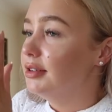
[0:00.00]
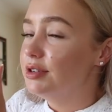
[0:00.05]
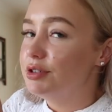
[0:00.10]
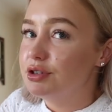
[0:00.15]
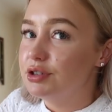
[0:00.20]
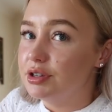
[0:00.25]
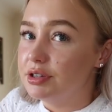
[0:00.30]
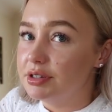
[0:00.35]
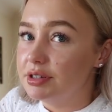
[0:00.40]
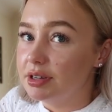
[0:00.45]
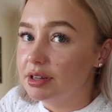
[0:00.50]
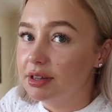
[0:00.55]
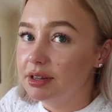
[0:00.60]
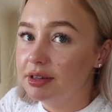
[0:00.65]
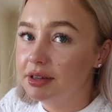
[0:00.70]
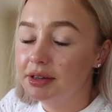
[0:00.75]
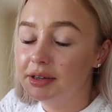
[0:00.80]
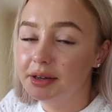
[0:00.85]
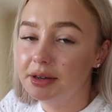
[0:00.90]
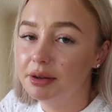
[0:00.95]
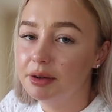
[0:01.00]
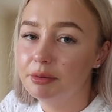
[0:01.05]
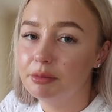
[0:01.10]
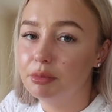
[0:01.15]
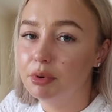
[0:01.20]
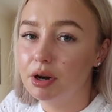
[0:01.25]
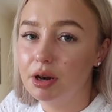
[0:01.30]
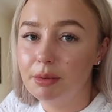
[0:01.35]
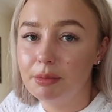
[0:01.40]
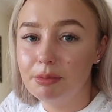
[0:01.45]
She's a
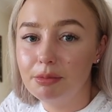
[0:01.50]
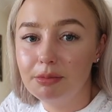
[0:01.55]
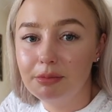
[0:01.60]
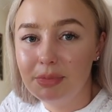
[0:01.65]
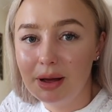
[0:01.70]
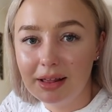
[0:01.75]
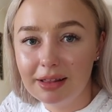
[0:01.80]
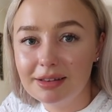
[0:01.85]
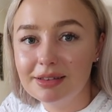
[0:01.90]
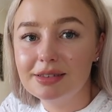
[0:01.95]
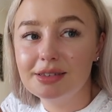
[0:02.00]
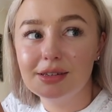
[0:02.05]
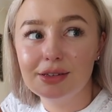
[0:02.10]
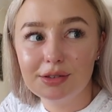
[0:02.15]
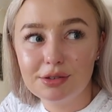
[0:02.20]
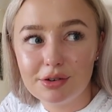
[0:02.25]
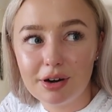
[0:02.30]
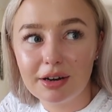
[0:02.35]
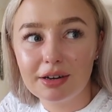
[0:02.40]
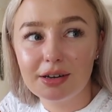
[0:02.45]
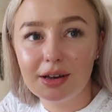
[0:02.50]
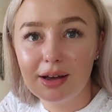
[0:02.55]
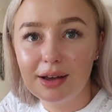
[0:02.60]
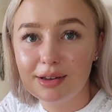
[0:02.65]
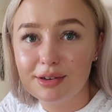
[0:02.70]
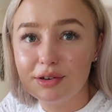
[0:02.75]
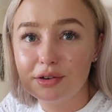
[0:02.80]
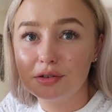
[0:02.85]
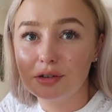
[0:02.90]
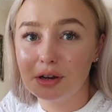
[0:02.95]
body balance instructor
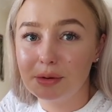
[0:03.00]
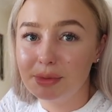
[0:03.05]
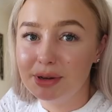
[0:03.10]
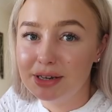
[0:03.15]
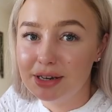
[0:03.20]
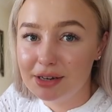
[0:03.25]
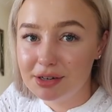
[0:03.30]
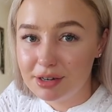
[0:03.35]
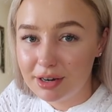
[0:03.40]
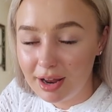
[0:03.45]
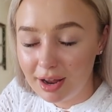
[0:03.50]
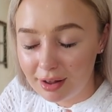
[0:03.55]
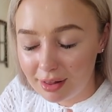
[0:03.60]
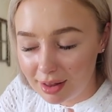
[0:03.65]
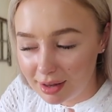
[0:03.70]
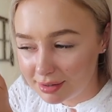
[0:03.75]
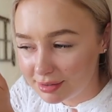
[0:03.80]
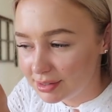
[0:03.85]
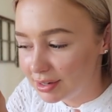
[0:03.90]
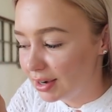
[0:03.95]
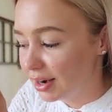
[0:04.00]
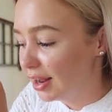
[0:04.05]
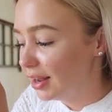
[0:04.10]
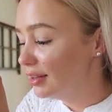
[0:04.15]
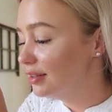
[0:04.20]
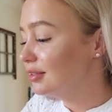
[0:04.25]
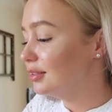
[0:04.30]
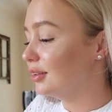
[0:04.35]
and she's going to be teaching our class tonight.